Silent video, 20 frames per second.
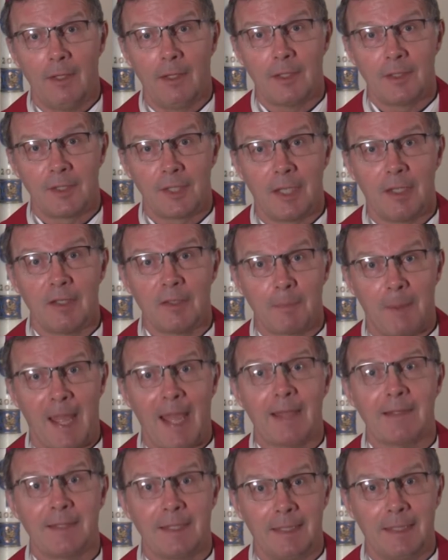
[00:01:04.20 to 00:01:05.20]
ourselves
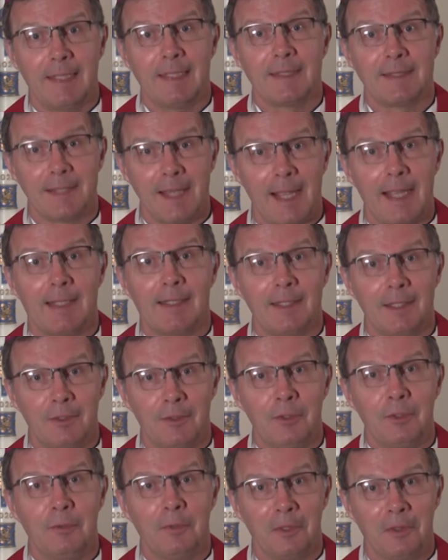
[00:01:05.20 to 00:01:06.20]
passing exactly
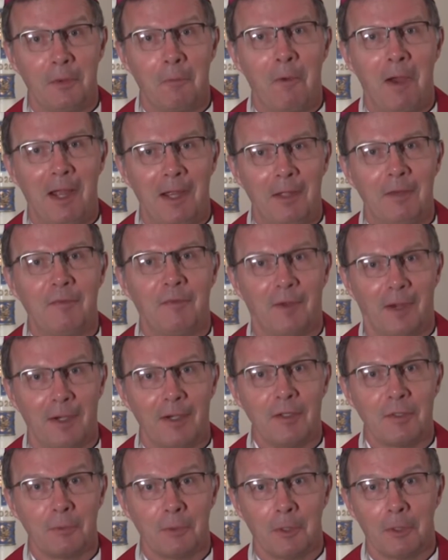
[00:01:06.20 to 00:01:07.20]
through where the
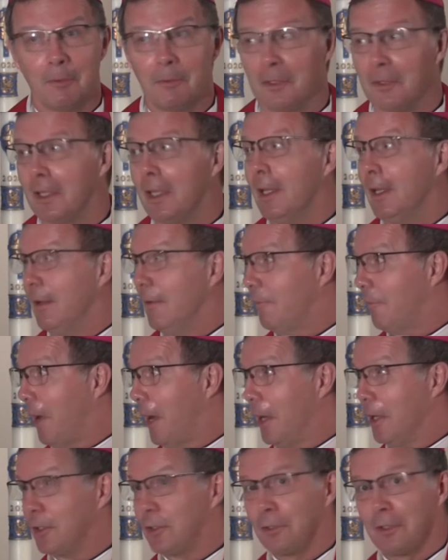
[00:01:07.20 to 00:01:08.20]
wildfires were, with
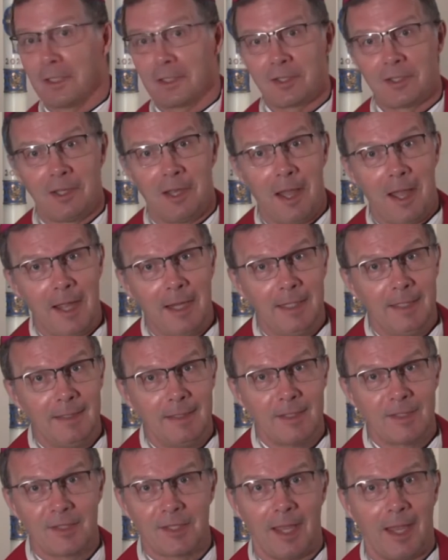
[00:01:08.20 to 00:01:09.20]
fire trucks lining
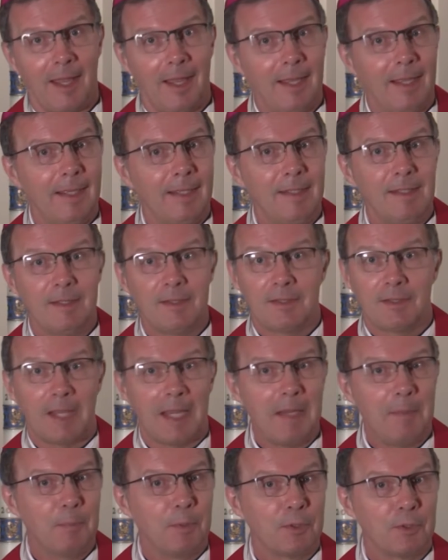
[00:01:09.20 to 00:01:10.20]
the sides,
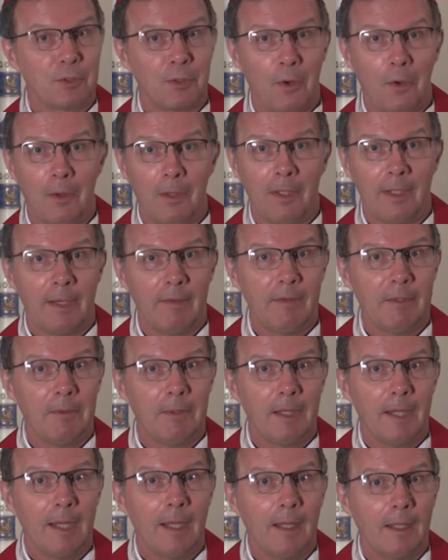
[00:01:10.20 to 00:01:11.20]
state patrol, and
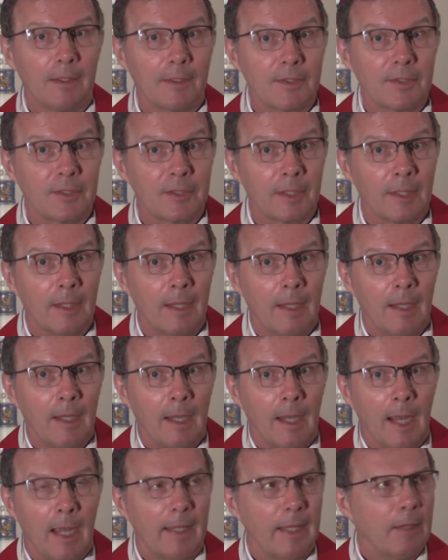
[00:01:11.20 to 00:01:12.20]
everyone else.
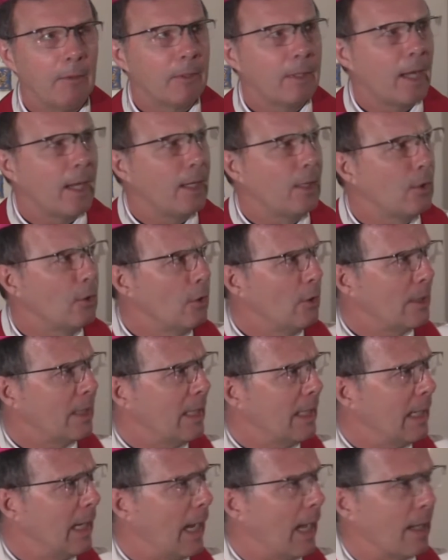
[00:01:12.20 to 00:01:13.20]
And they were kind of
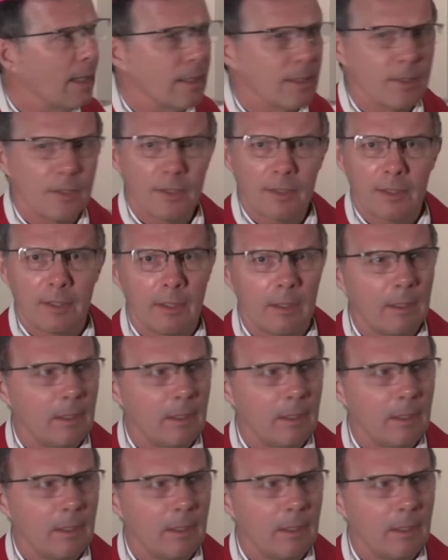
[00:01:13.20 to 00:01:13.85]
looking at us.